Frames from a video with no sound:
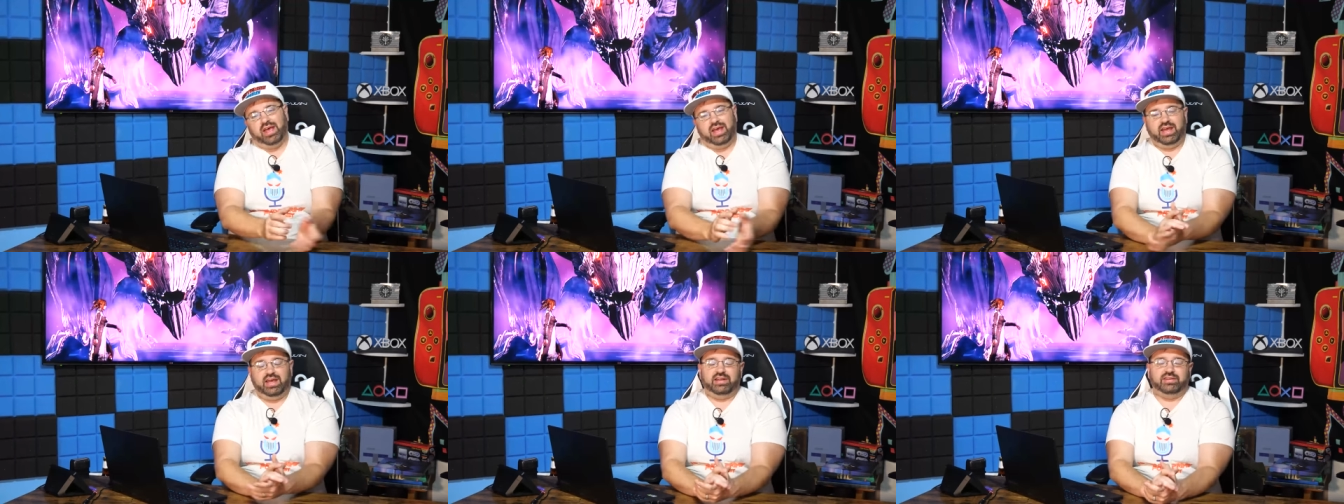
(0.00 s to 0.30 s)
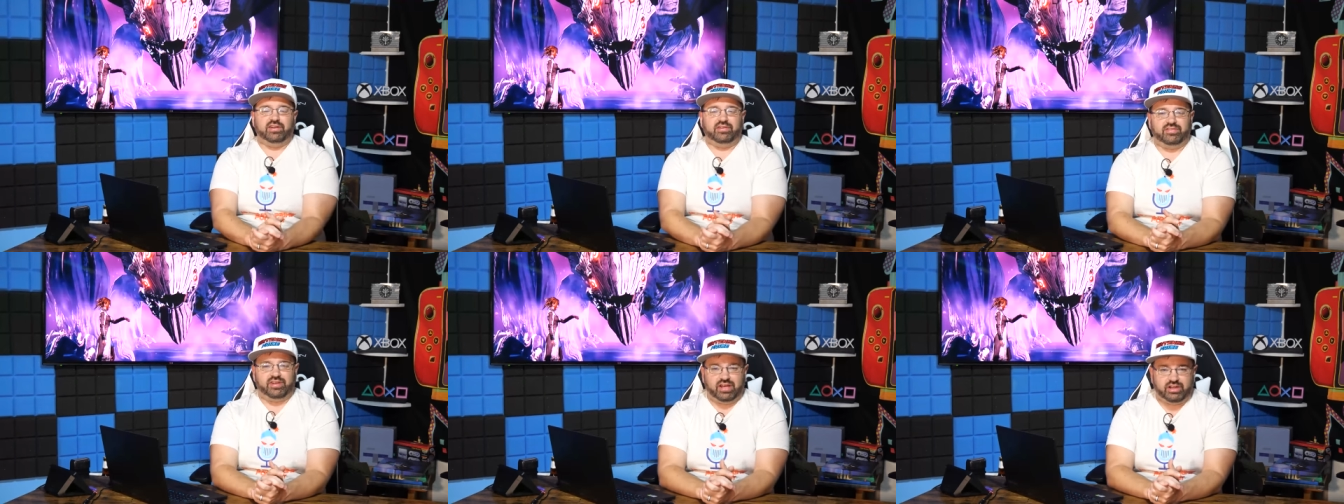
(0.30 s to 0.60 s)
hey,
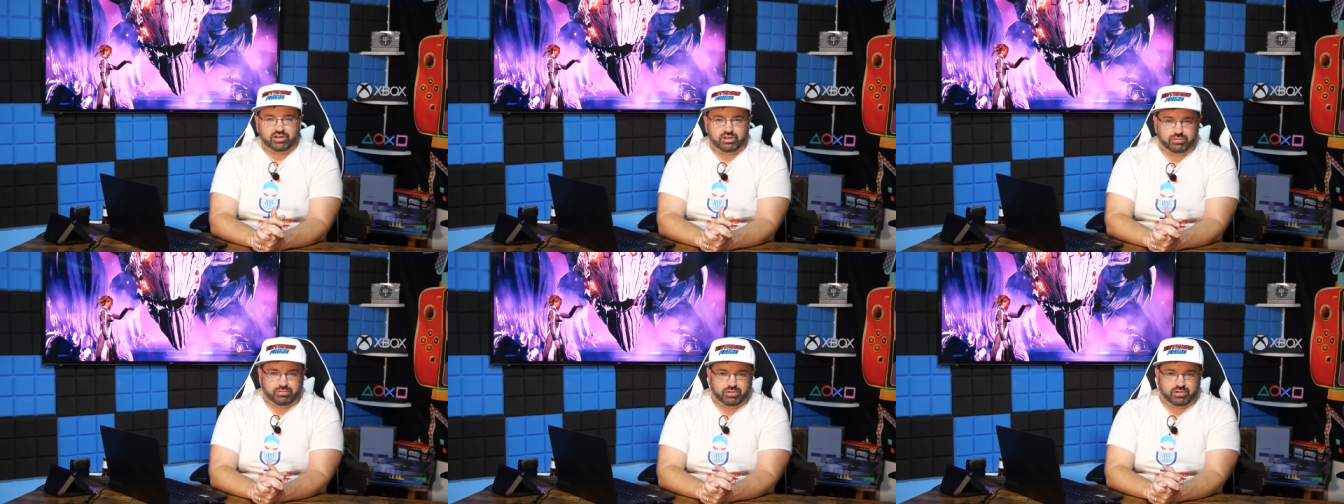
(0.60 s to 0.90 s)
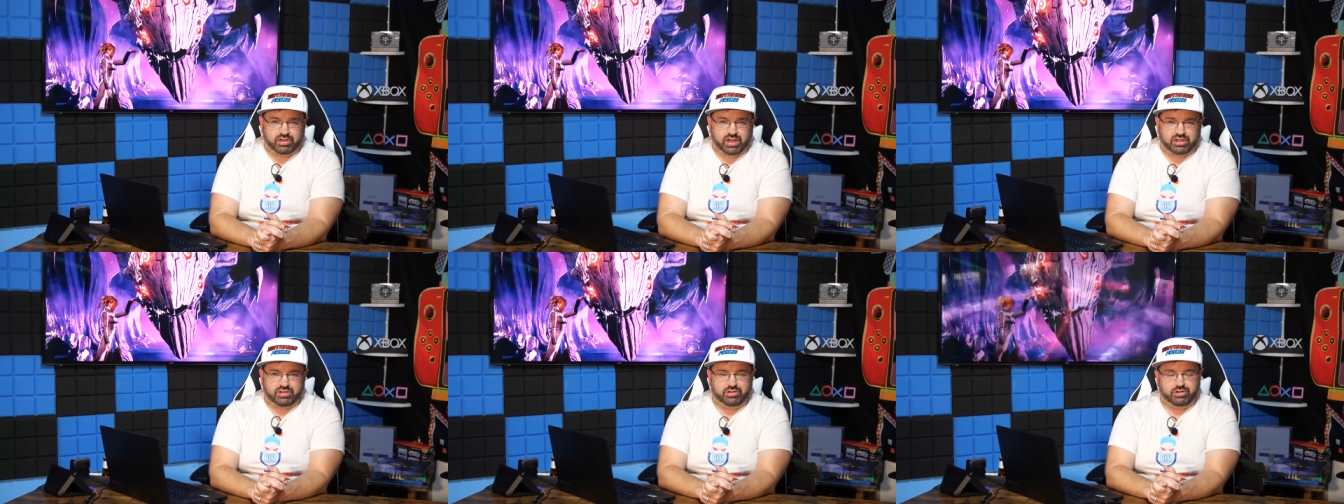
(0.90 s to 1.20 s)
Nintendo,
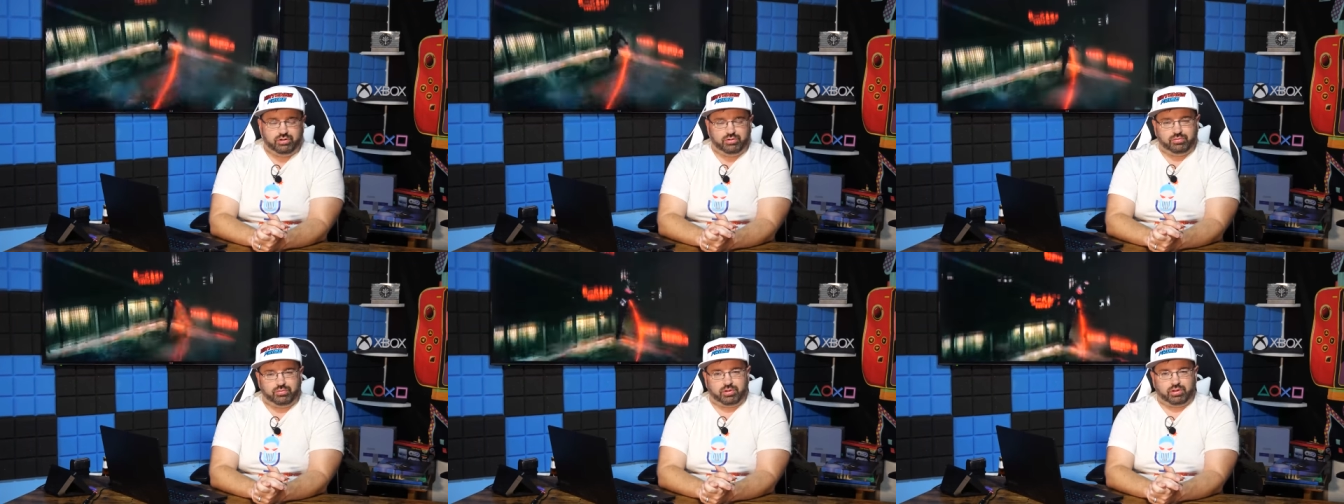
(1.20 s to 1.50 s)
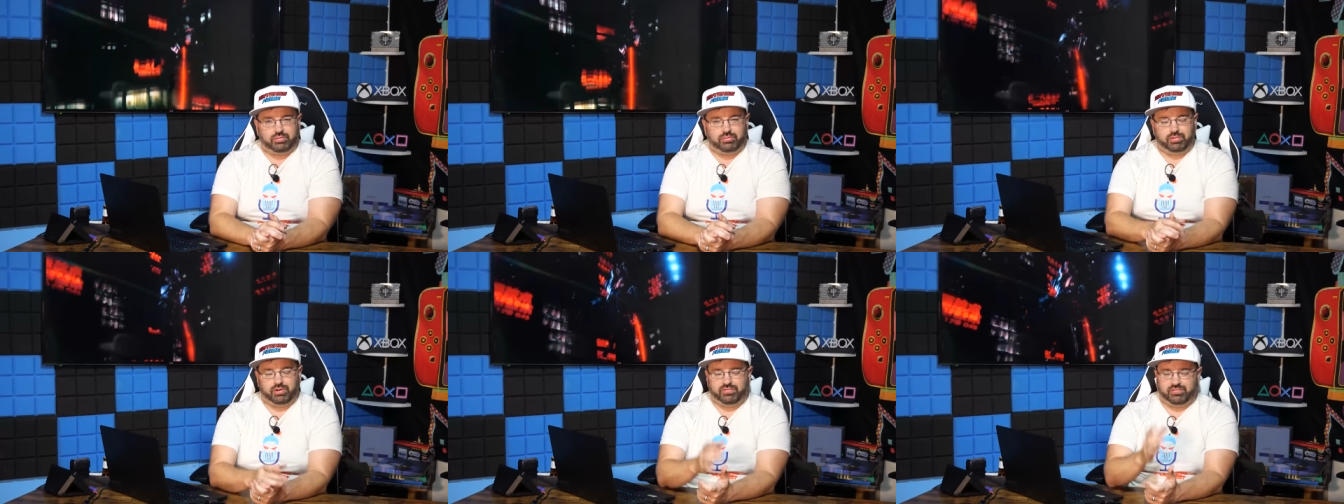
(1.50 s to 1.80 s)
we'll let you know when we
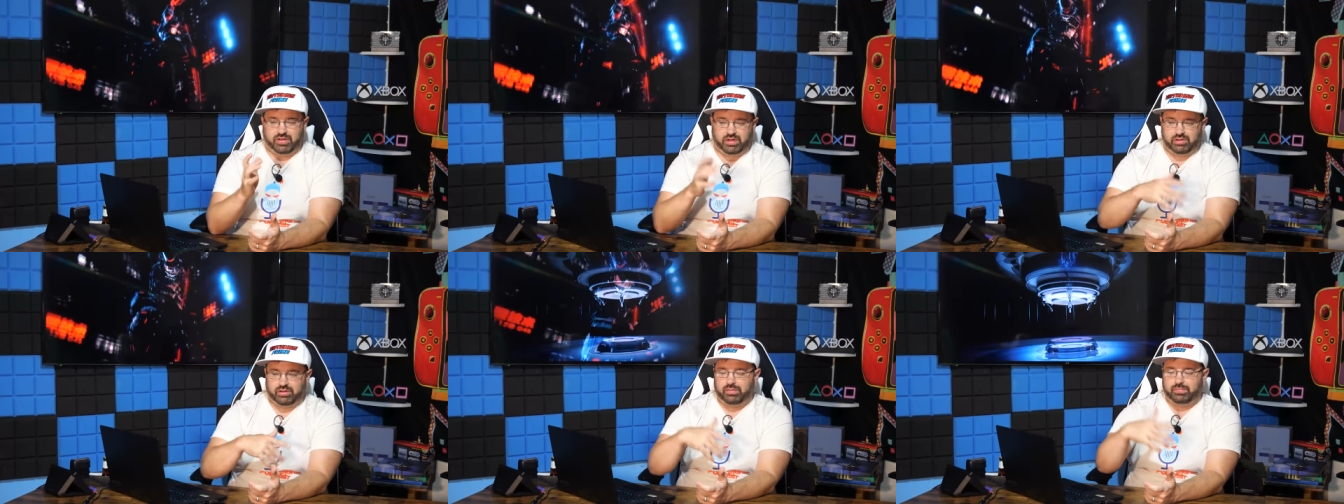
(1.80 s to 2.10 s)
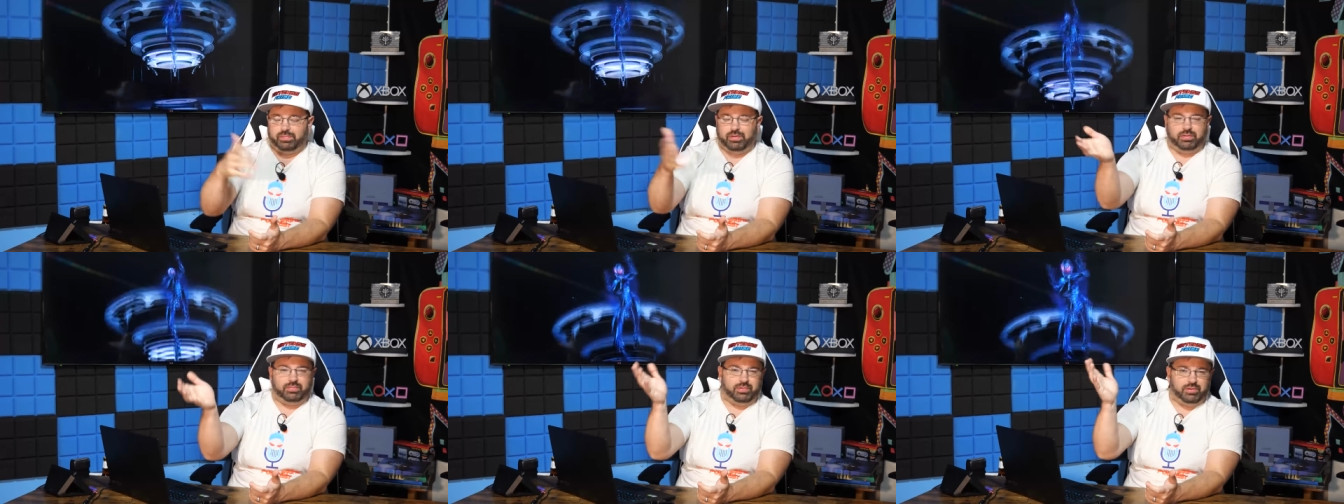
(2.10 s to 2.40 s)
can unveil
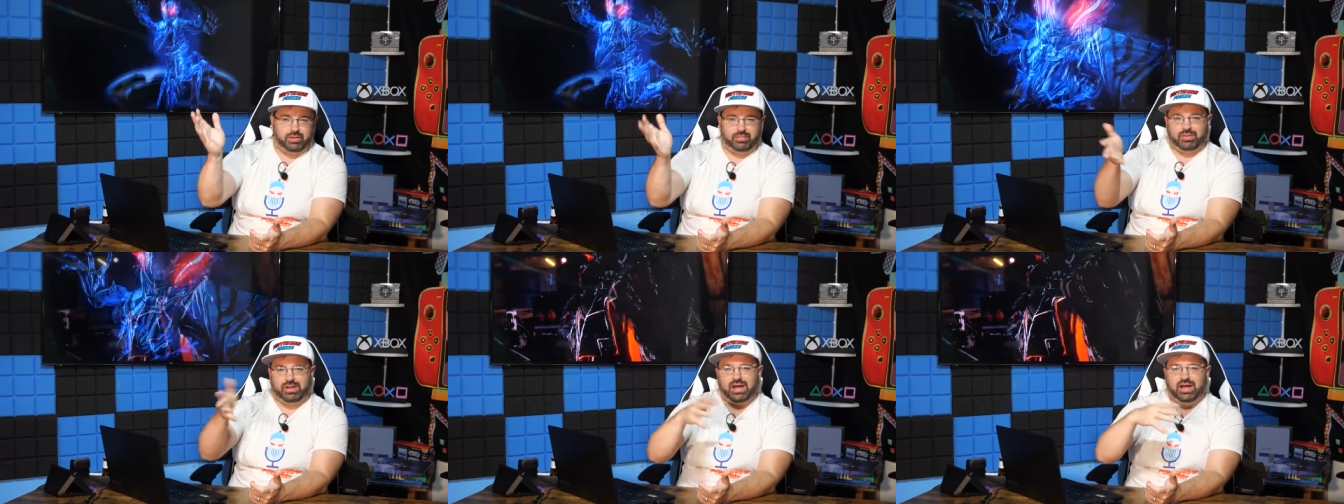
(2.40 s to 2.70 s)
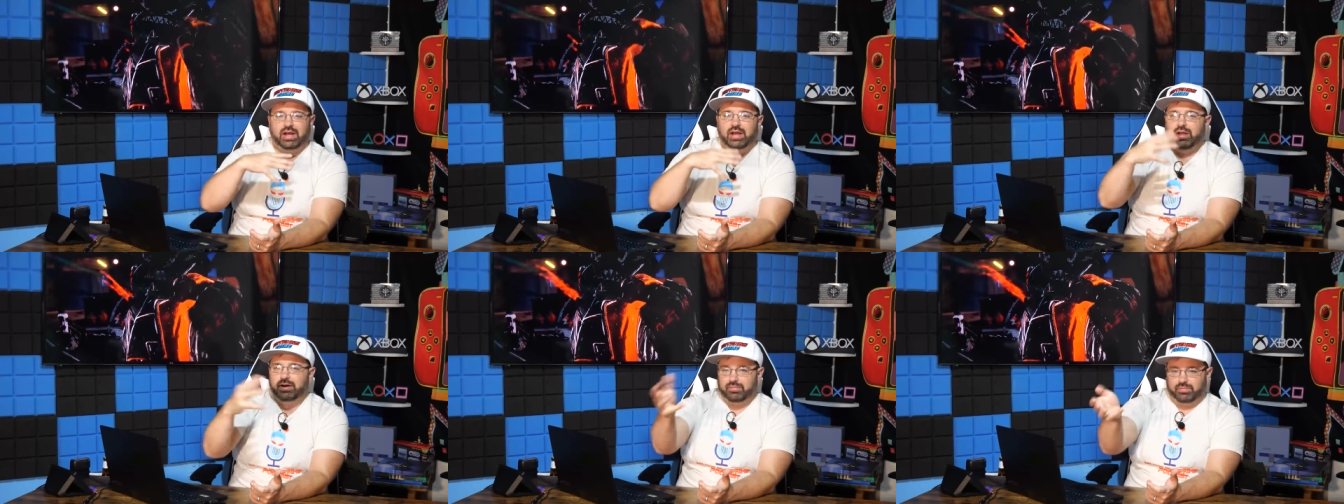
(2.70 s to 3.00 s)
it, but blah,
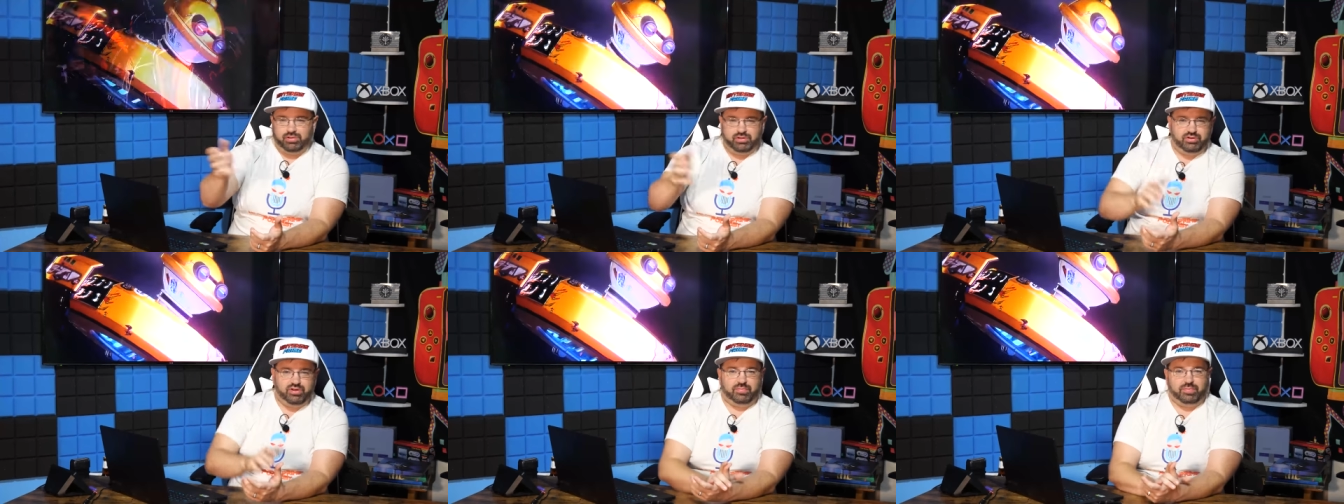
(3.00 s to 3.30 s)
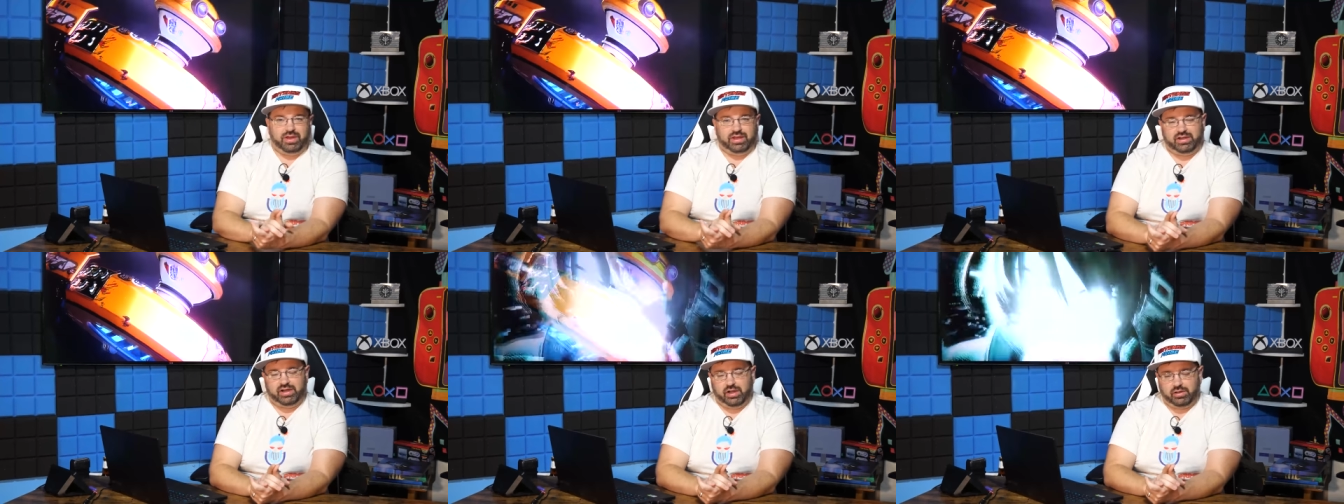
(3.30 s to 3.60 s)
blah, blah. We do have
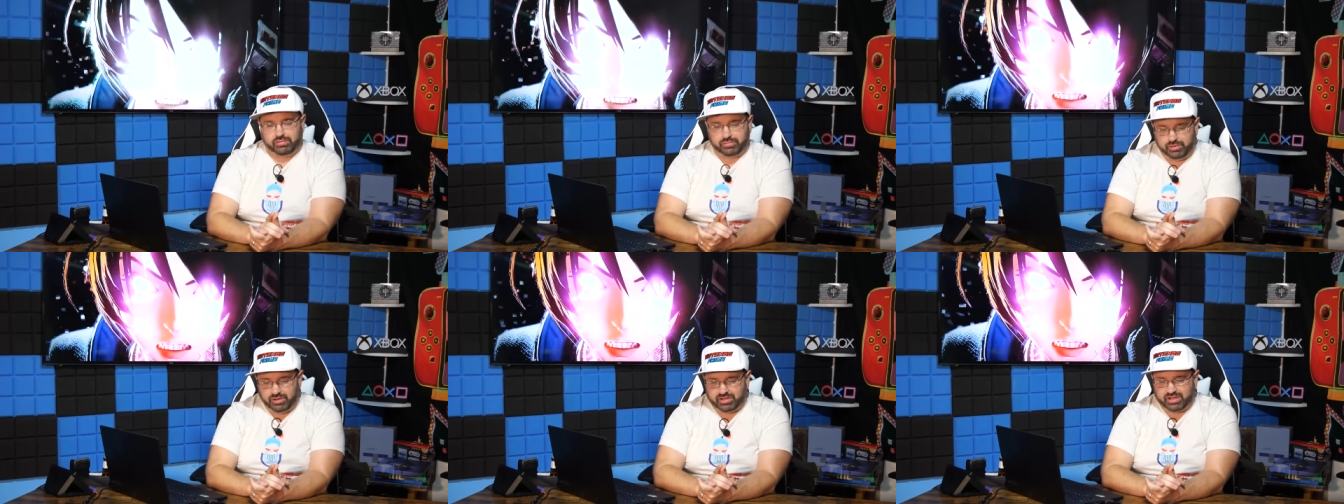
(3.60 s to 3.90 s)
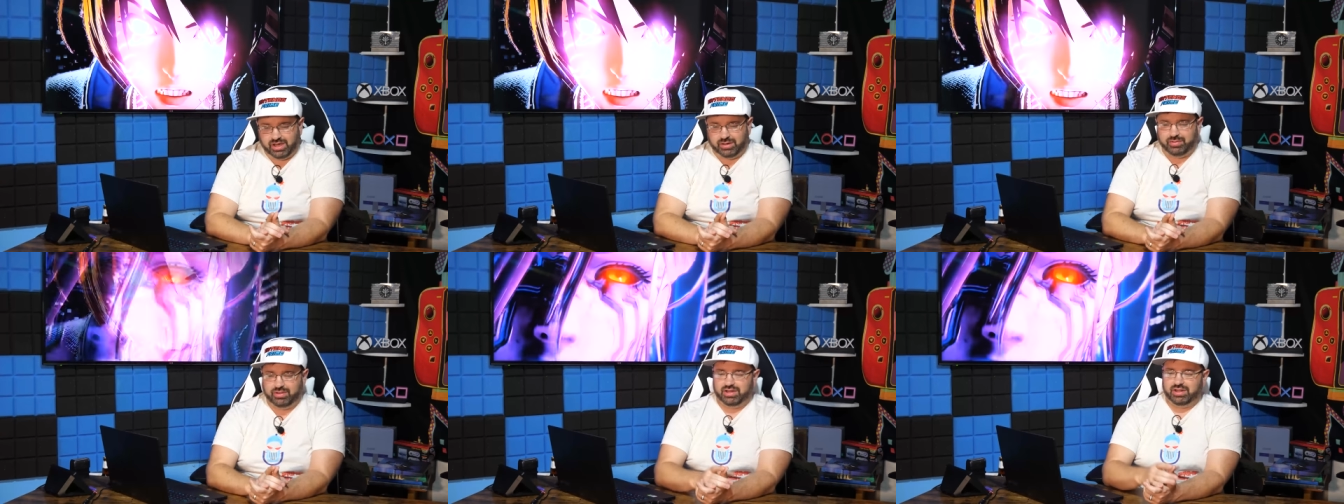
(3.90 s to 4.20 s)
Bayonetta three
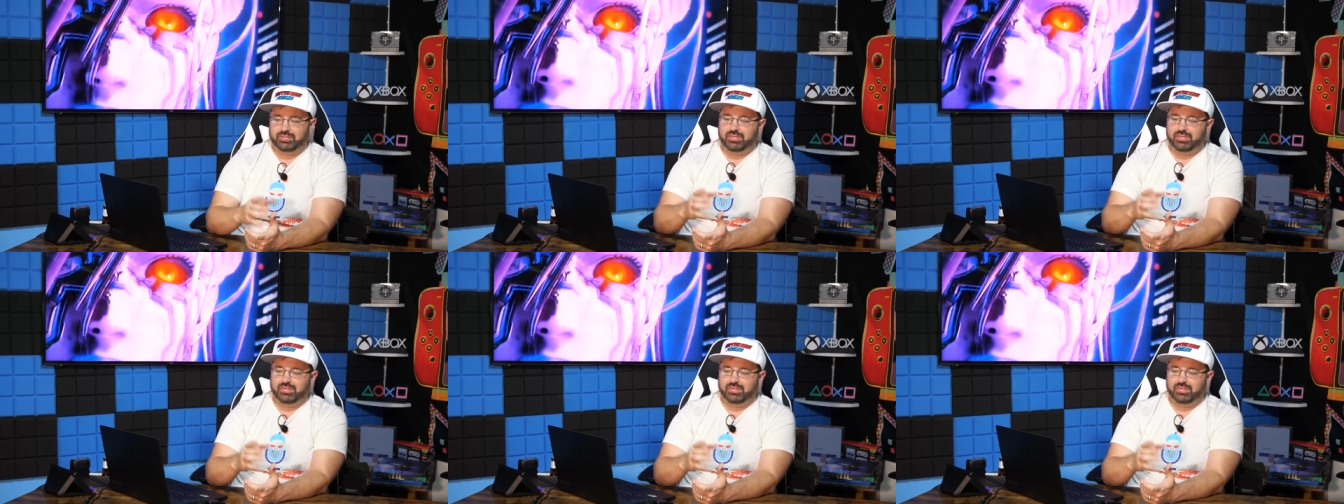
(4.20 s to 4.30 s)
coming.